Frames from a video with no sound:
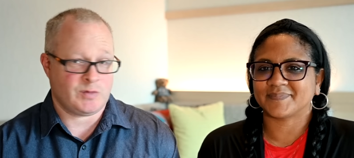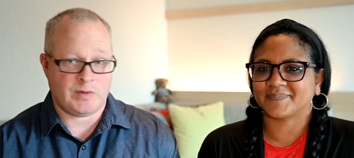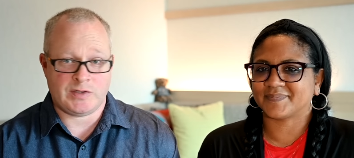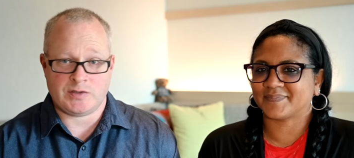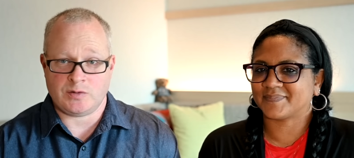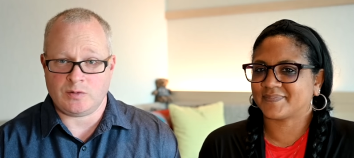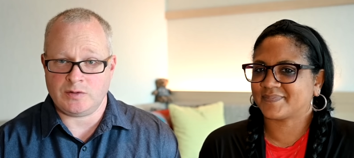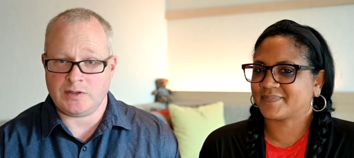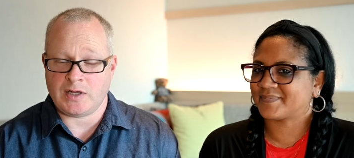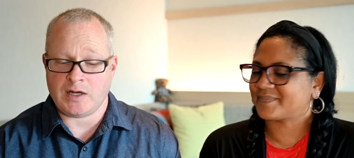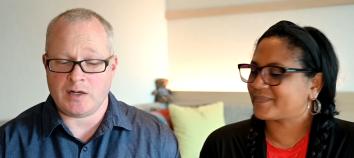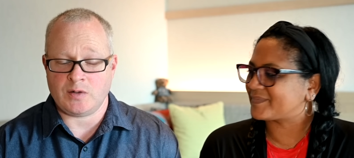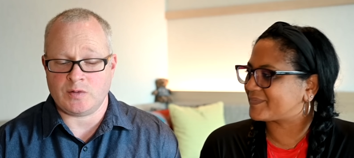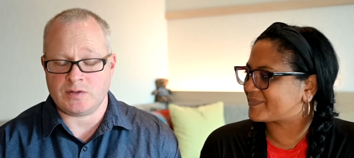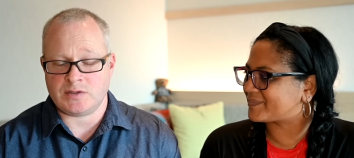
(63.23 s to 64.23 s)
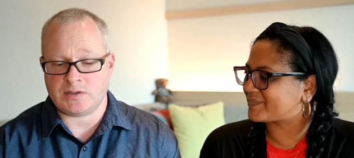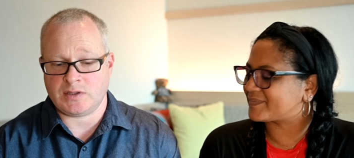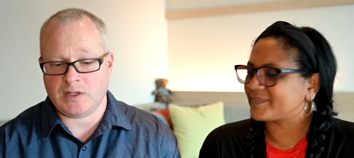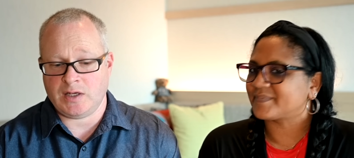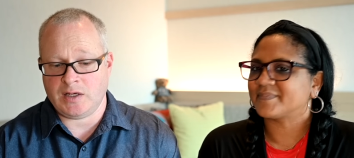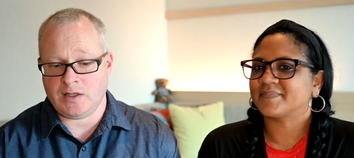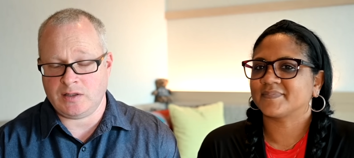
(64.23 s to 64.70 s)
Speaker 1: we sold the house
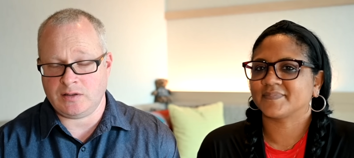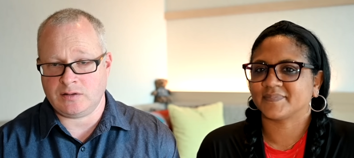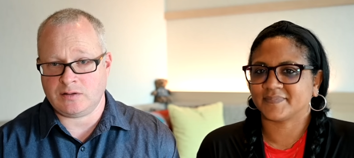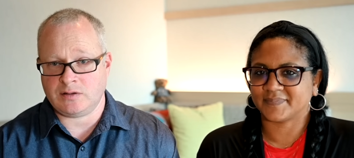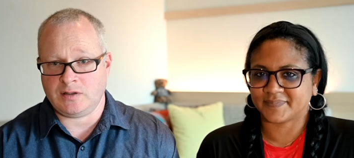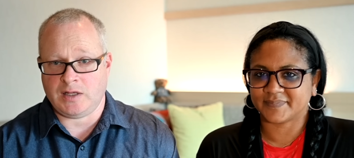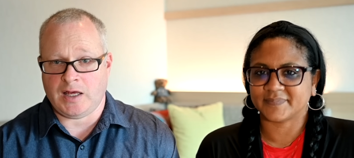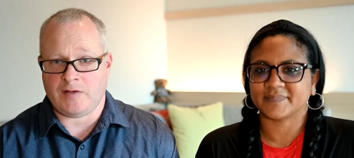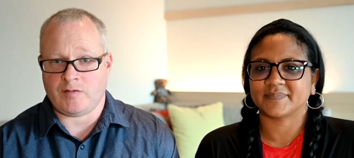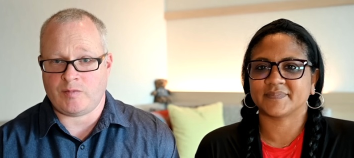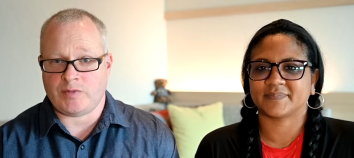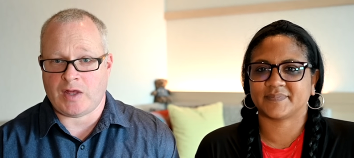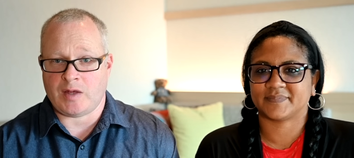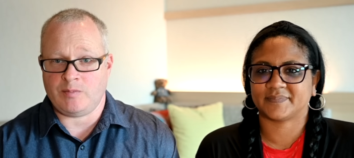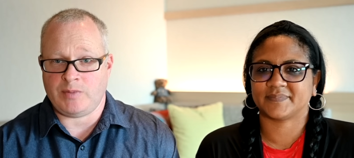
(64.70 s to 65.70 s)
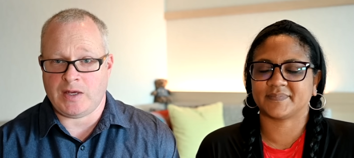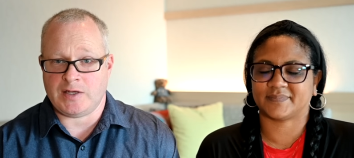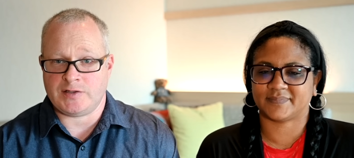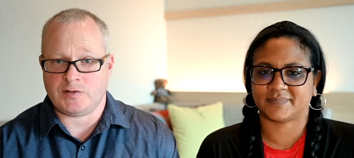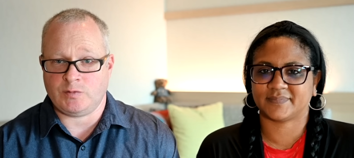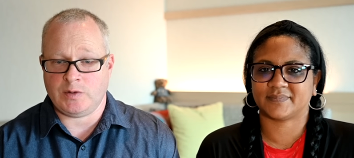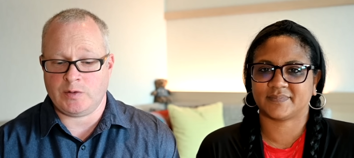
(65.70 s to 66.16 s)
and gave up that
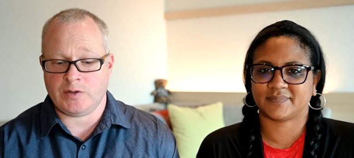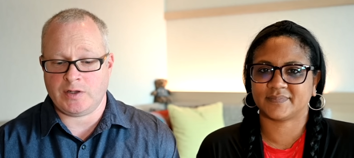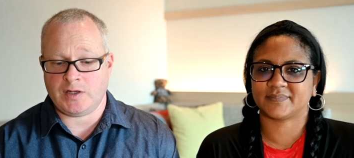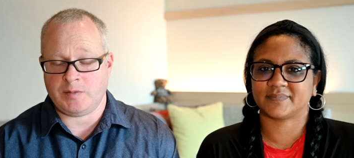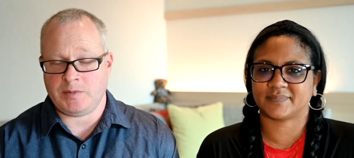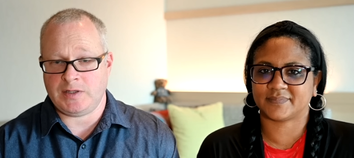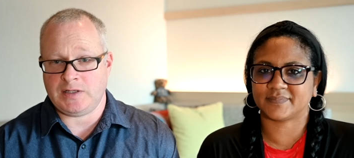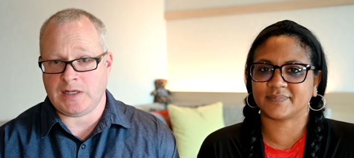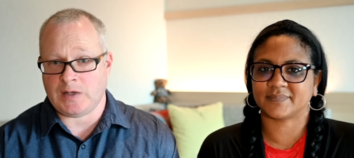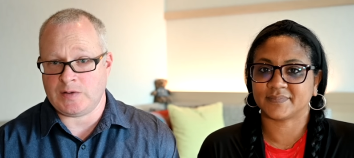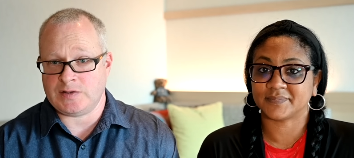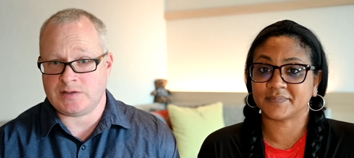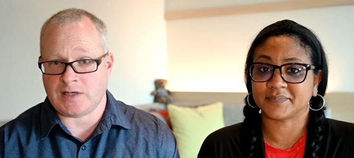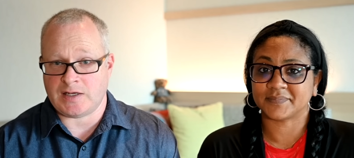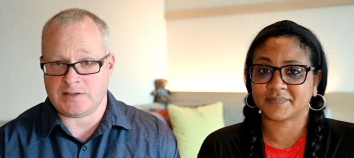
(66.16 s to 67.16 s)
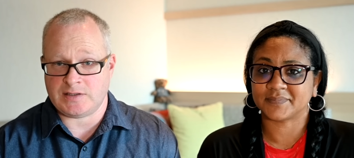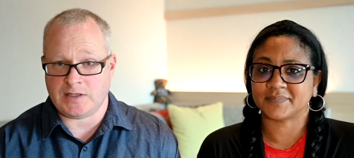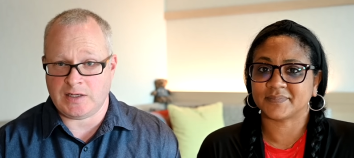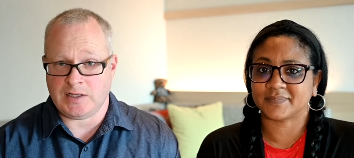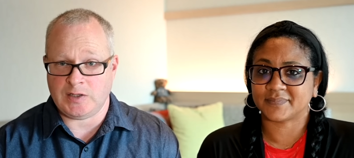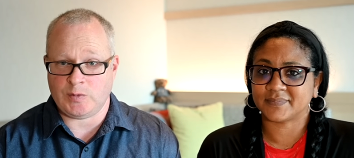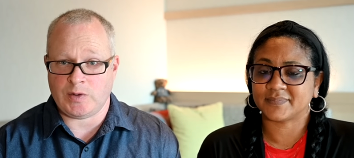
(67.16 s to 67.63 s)
base. We were going to be downsizing
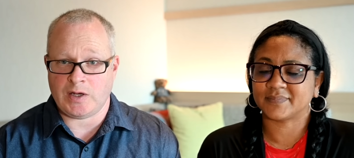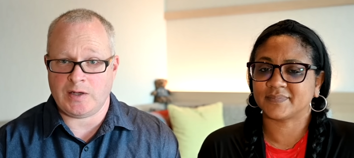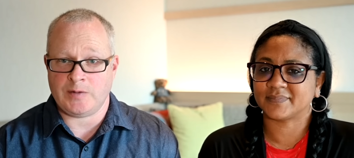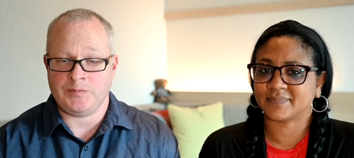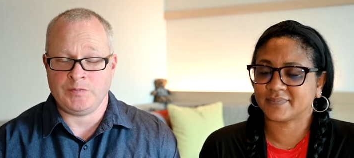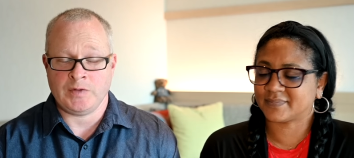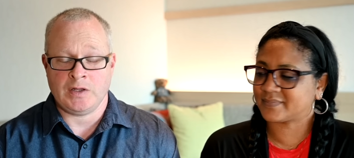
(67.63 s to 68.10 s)
anyway.